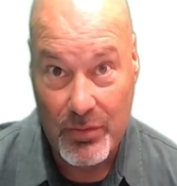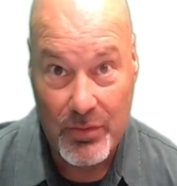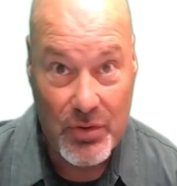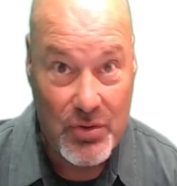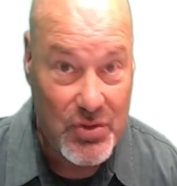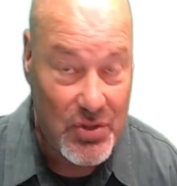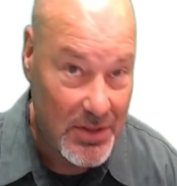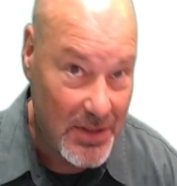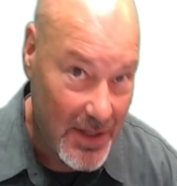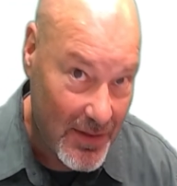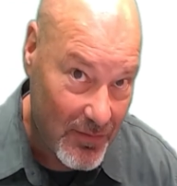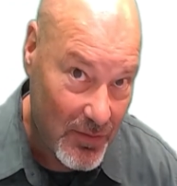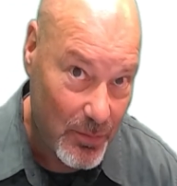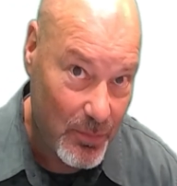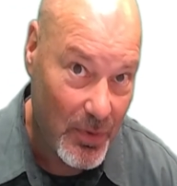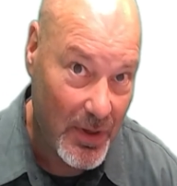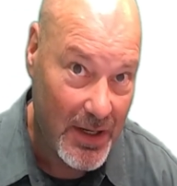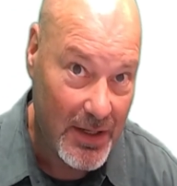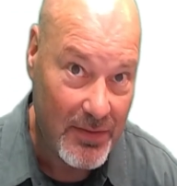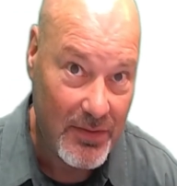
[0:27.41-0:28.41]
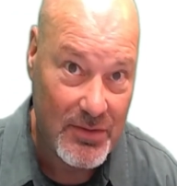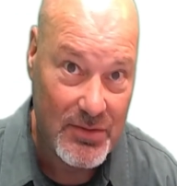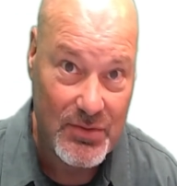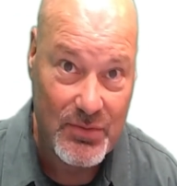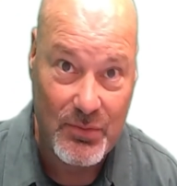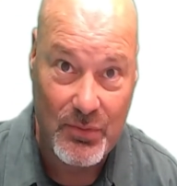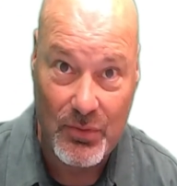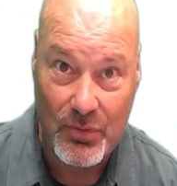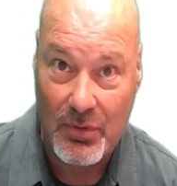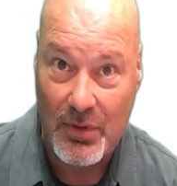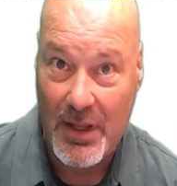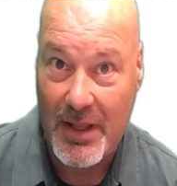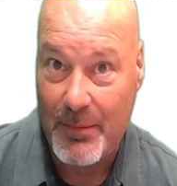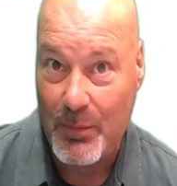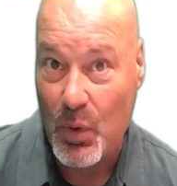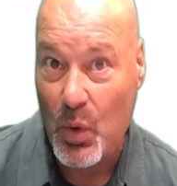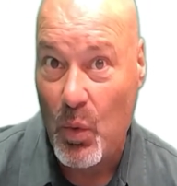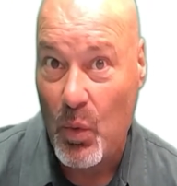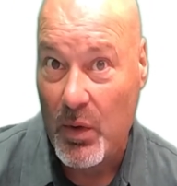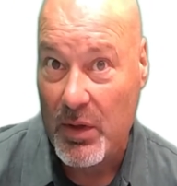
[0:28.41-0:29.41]
You should never break this rule.
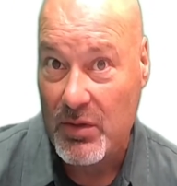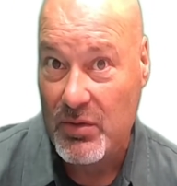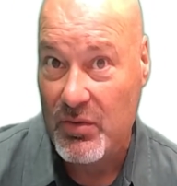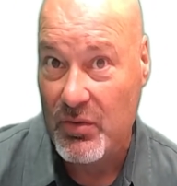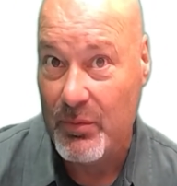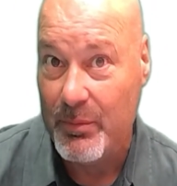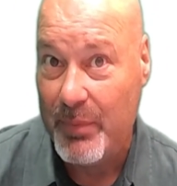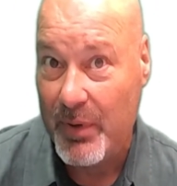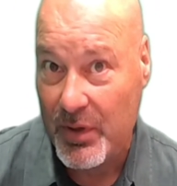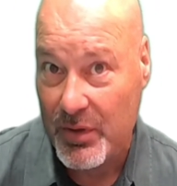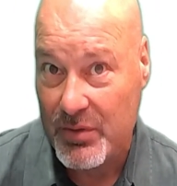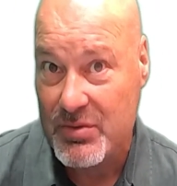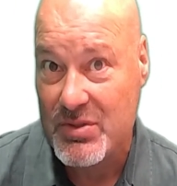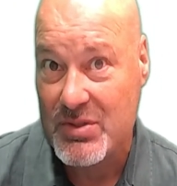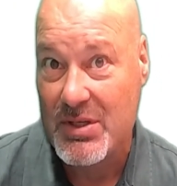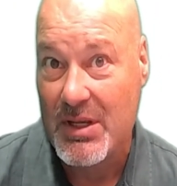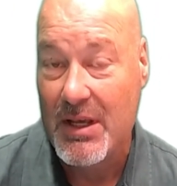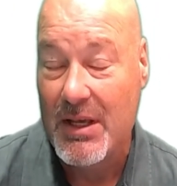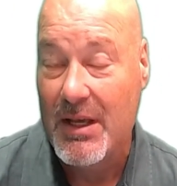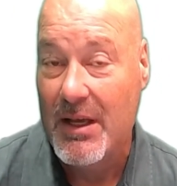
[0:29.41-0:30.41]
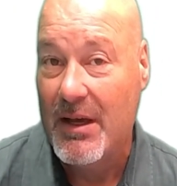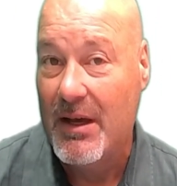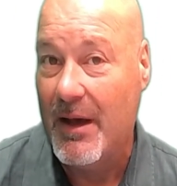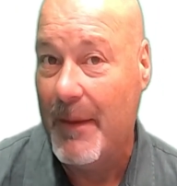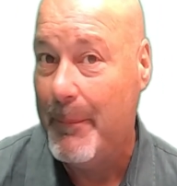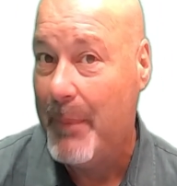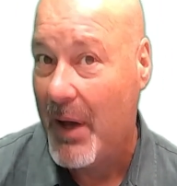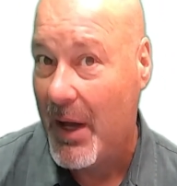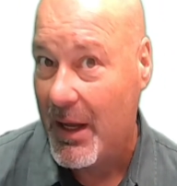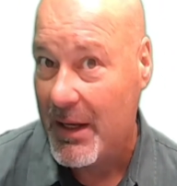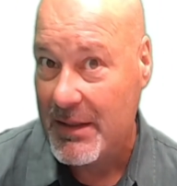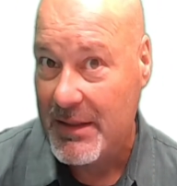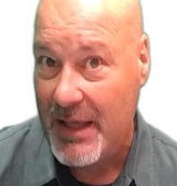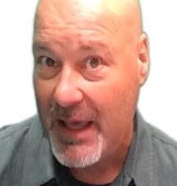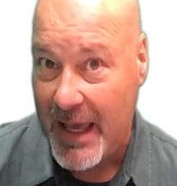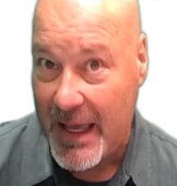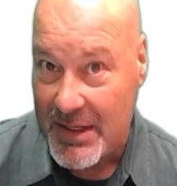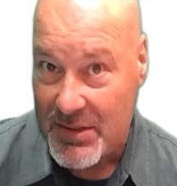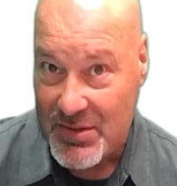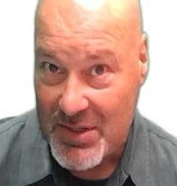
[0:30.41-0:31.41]
I'm going to post a
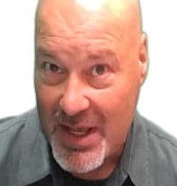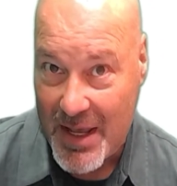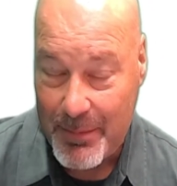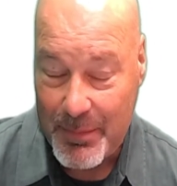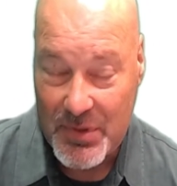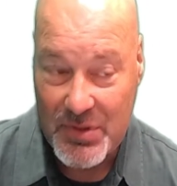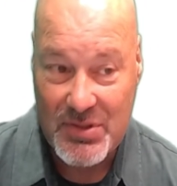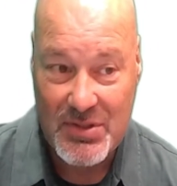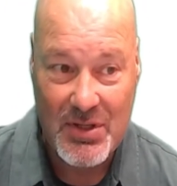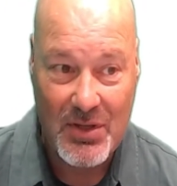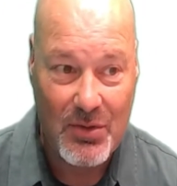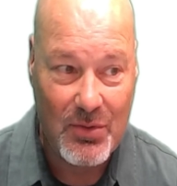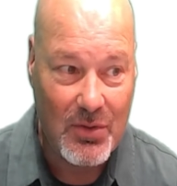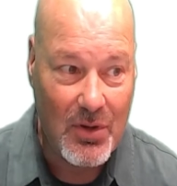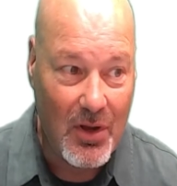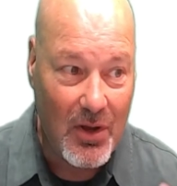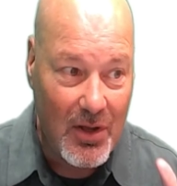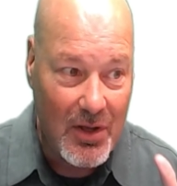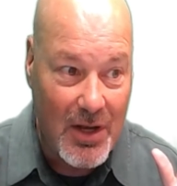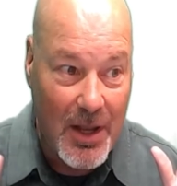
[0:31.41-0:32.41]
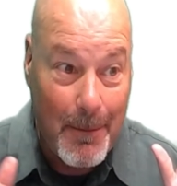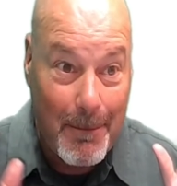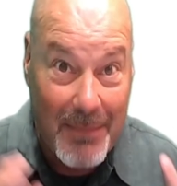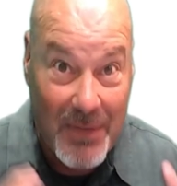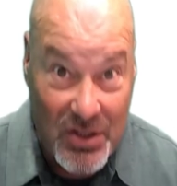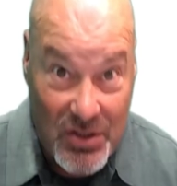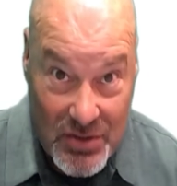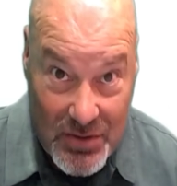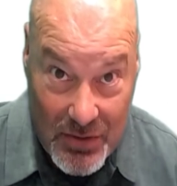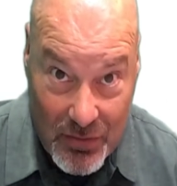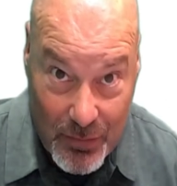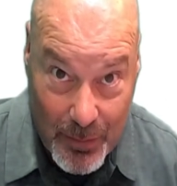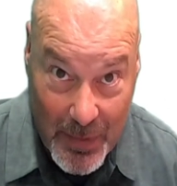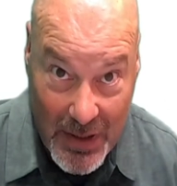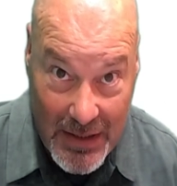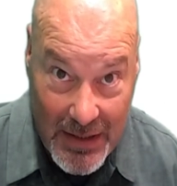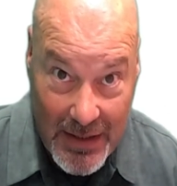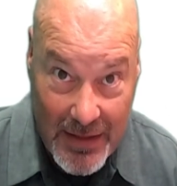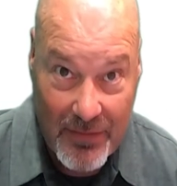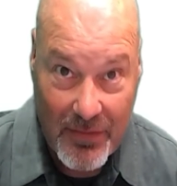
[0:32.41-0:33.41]
podcast episode on Missional
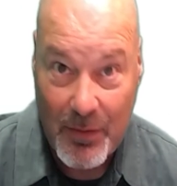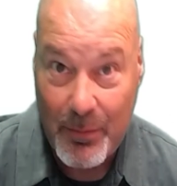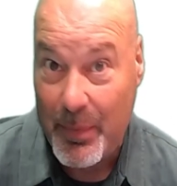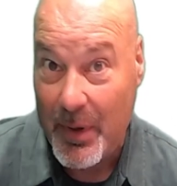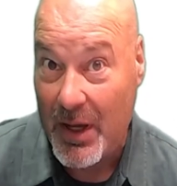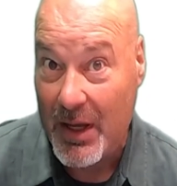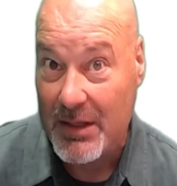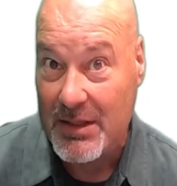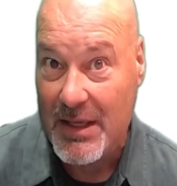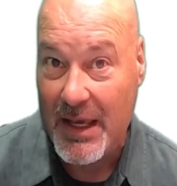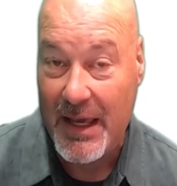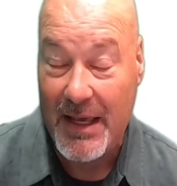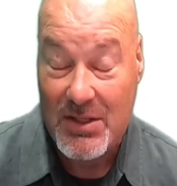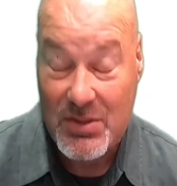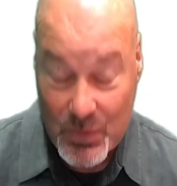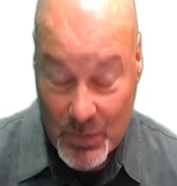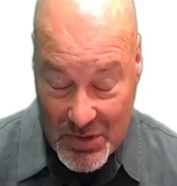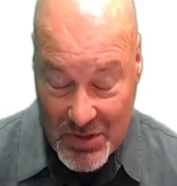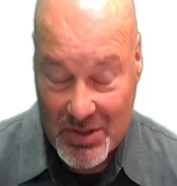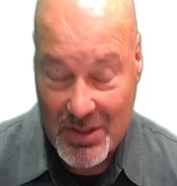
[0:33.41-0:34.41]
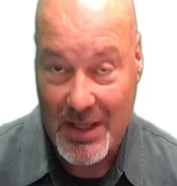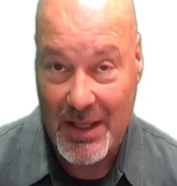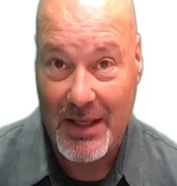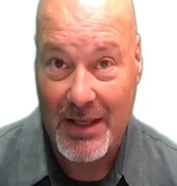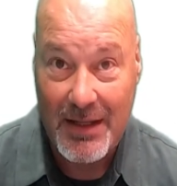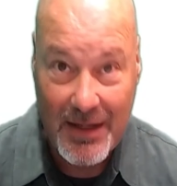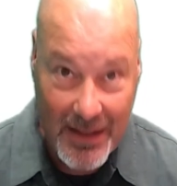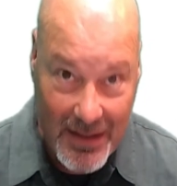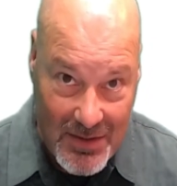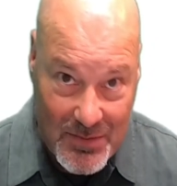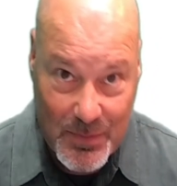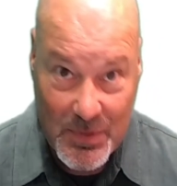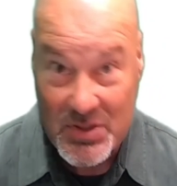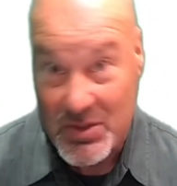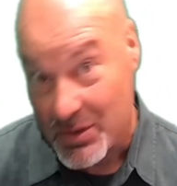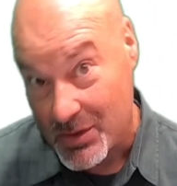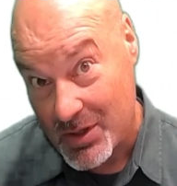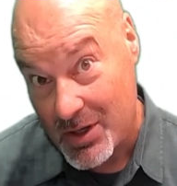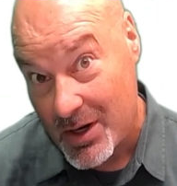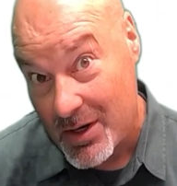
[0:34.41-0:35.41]
Money, the podcast, which again, as
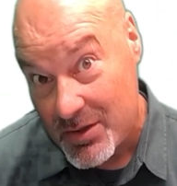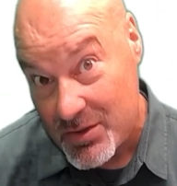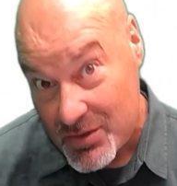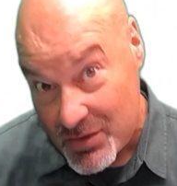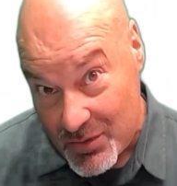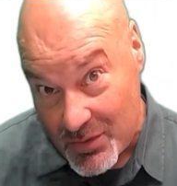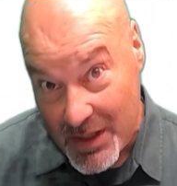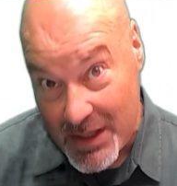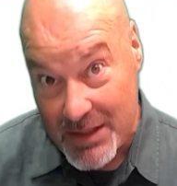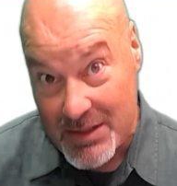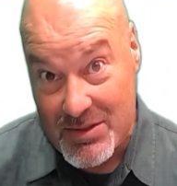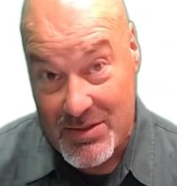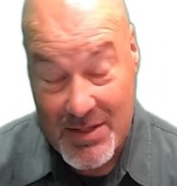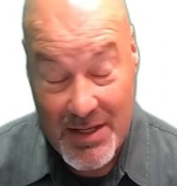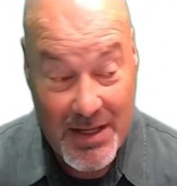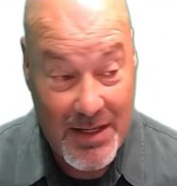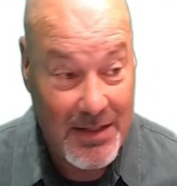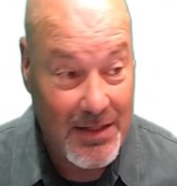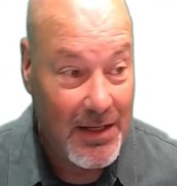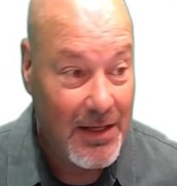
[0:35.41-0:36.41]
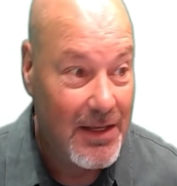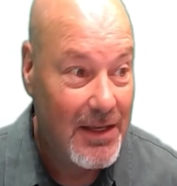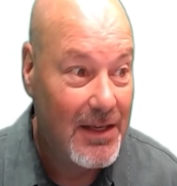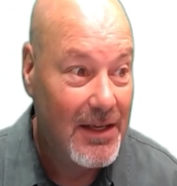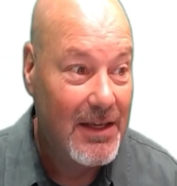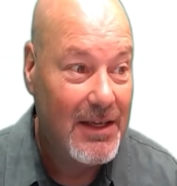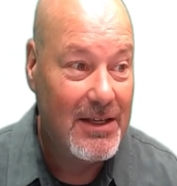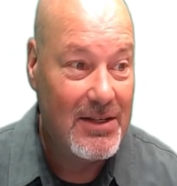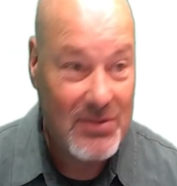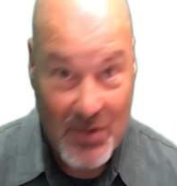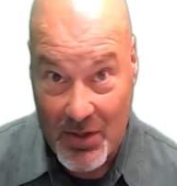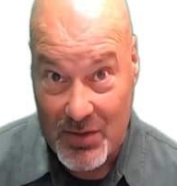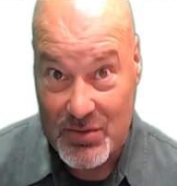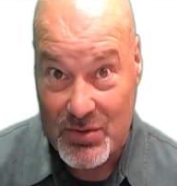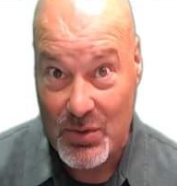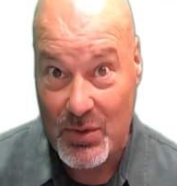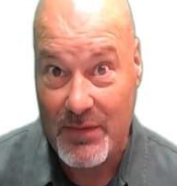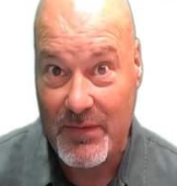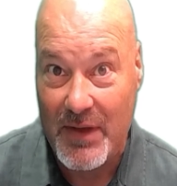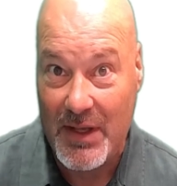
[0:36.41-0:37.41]
Mr. Cartoon Head said, is
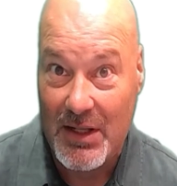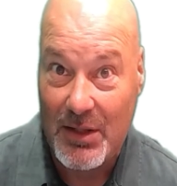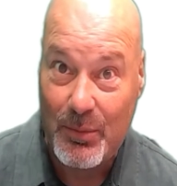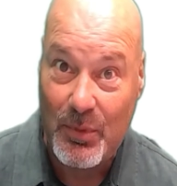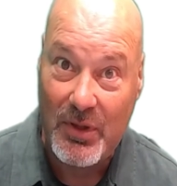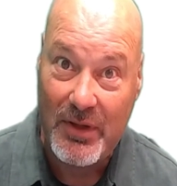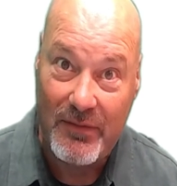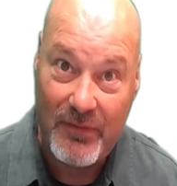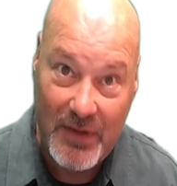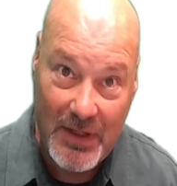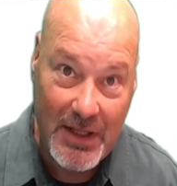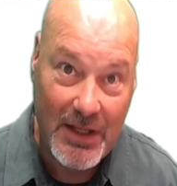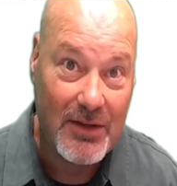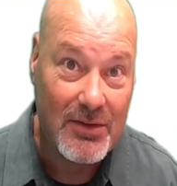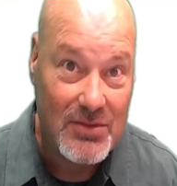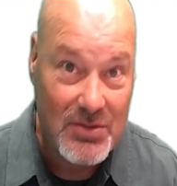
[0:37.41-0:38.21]
also available in video.